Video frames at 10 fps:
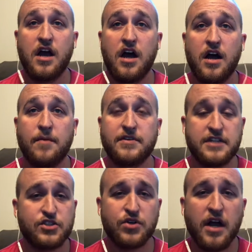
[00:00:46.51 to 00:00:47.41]
as I
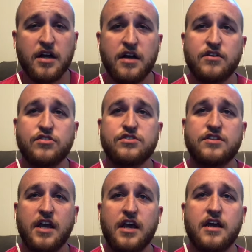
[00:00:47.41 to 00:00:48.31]
try to
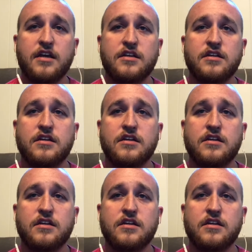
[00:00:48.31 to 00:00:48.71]
understand